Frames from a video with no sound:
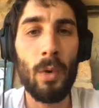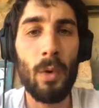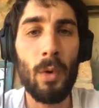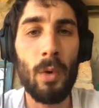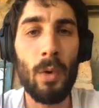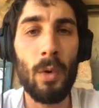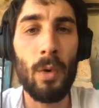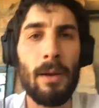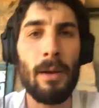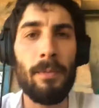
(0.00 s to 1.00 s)

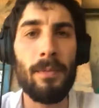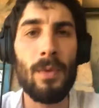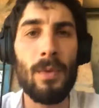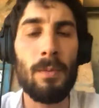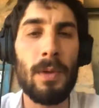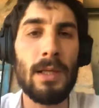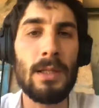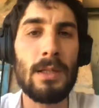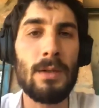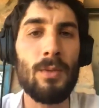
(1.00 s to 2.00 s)
to
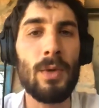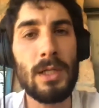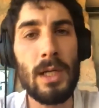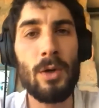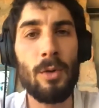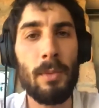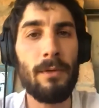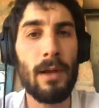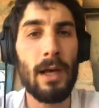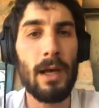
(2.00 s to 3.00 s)
please reschedule my
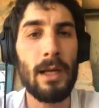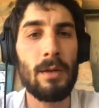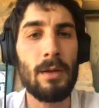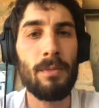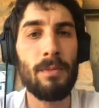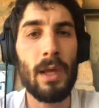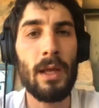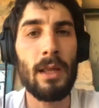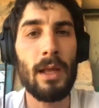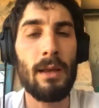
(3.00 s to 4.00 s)
flight, and
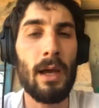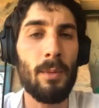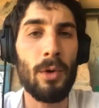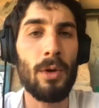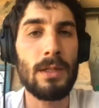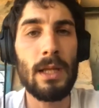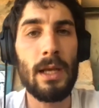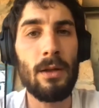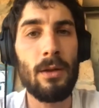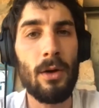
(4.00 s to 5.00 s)
that I'm going to stay a
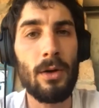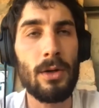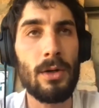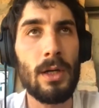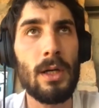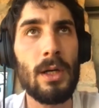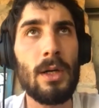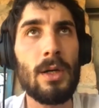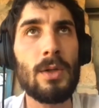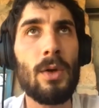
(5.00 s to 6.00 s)
little longer.
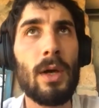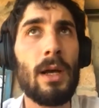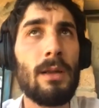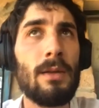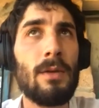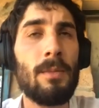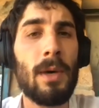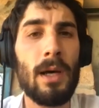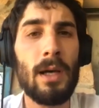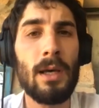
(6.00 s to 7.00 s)
So I cut into
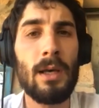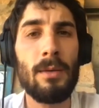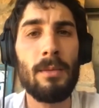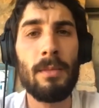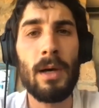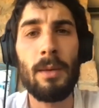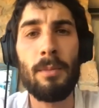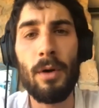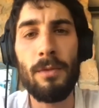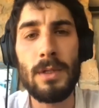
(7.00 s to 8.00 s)
my
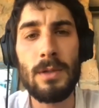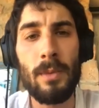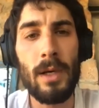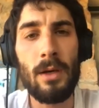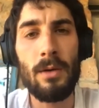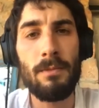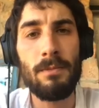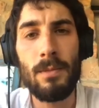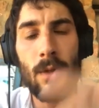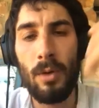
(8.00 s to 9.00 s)
profits, or my
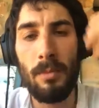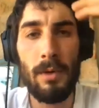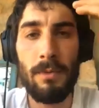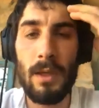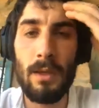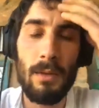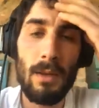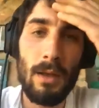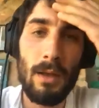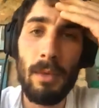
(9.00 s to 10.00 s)
fee,
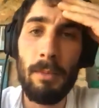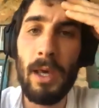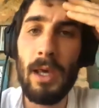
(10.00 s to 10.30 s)
my pay,